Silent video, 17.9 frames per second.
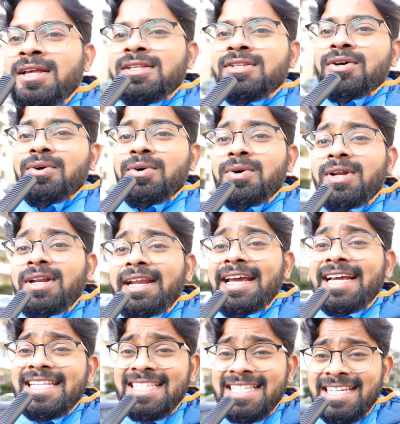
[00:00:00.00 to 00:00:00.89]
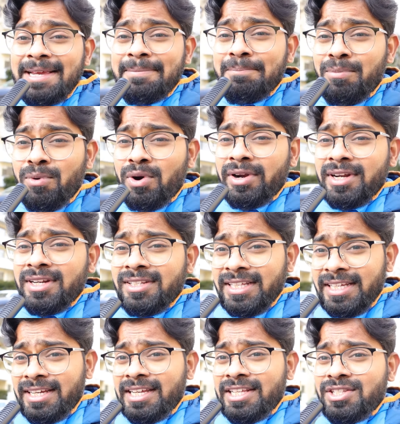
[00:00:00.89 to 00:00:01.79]
So next important
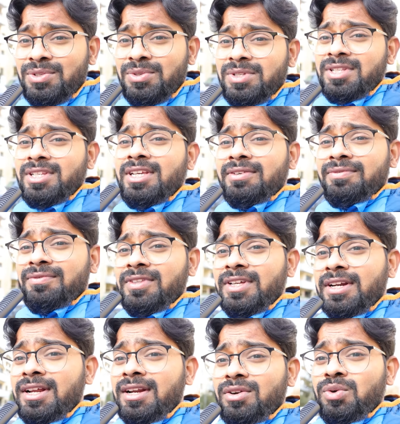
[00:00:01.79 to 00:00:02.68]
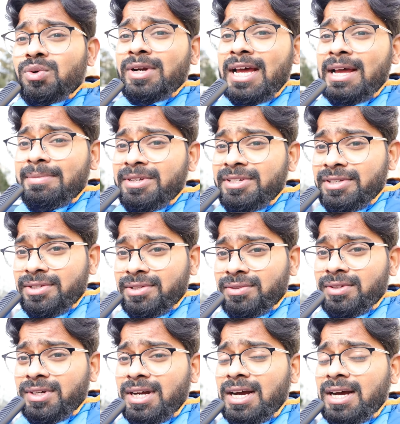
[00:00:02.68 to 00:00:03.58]
thing is to see if there are no damages
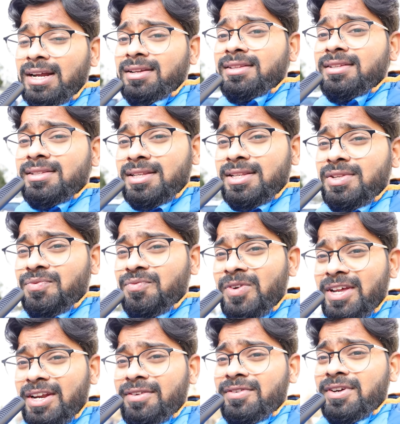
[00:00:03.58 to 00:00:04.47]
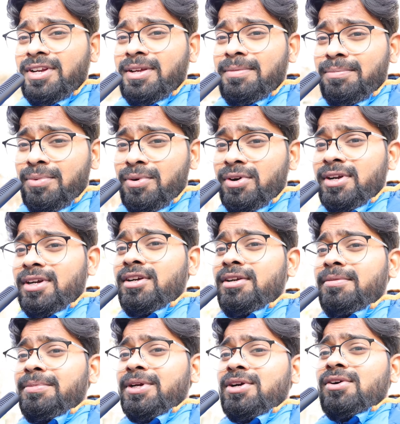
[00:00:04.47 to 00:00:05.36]
on the car. This is very
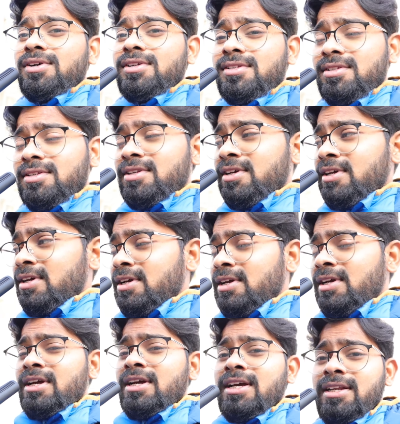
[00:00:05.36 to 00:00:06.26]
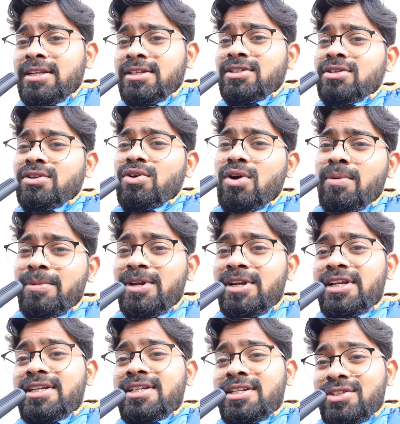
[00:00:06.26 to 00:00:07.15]
important, because and it's
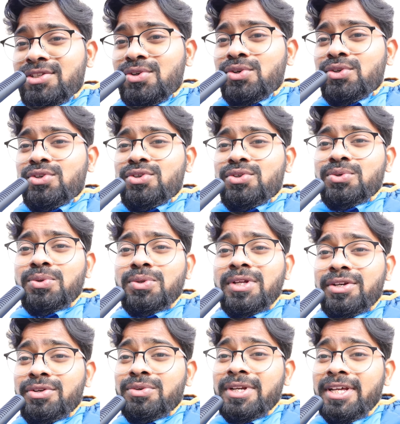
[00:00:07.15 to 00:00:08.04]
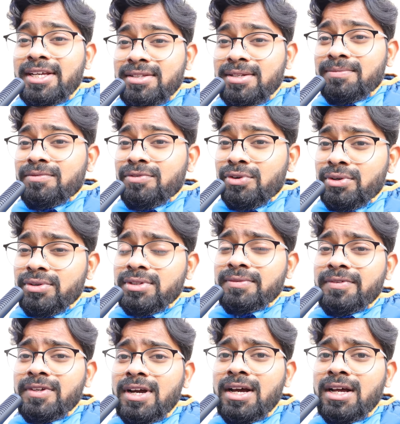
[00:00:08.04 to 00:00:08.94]
normally it is good that you take some photos
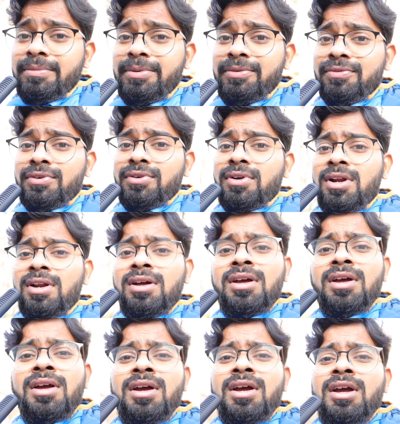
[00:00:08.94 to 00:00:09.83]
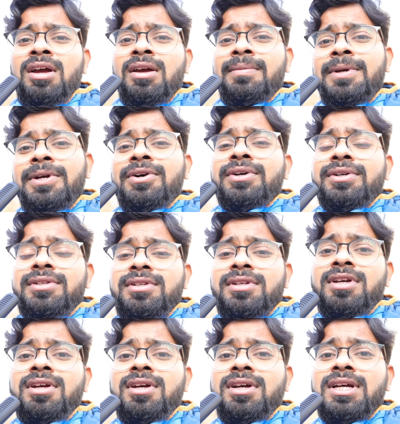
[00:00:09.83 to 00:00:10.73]
of the car before,
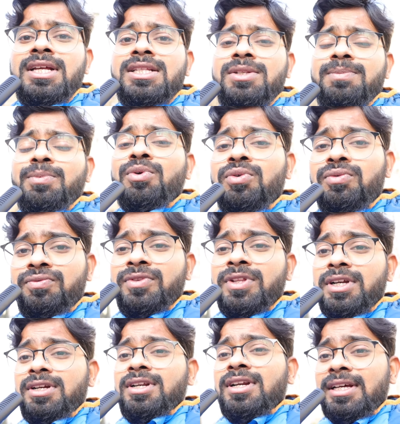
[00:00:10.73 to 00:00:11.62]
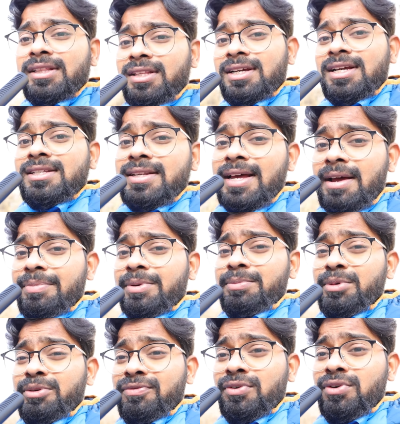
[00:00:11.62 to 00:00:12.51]
because it's proof that nothing has
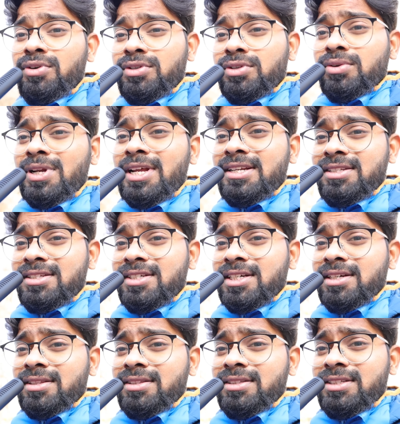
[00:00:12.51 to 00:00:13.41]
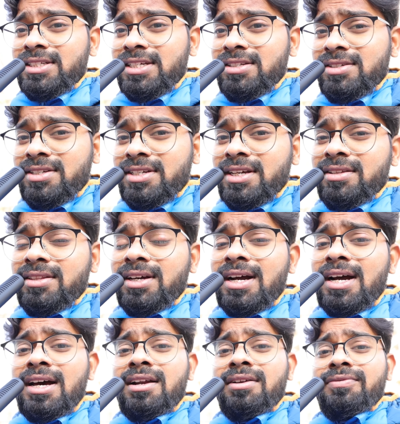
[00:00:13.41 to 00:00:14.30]
happened before. So let's just check the
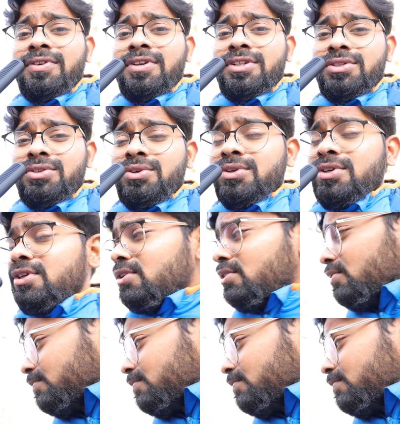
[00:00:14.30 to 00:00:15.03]
car if it is good.